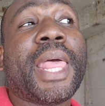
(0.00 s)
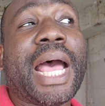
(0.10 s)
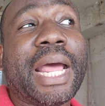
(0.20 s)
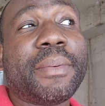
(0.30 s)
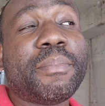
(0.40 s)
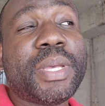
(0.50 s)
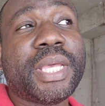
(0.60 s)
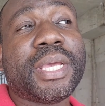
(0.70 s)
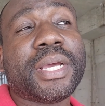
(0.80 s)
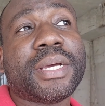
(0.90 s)
And
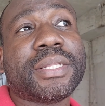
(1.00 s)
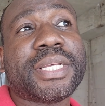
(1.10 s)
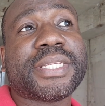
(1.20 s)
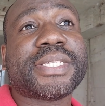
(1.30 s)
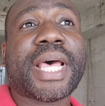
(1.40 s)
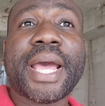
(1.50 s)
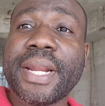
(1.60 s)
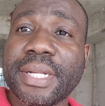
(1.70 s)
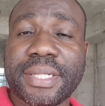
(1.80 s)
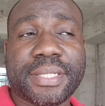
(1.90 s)
being the side
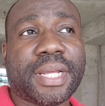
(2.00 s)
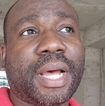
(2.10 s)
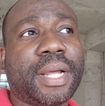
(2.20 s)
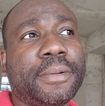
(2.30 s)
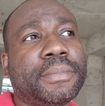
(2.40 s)
that it's on,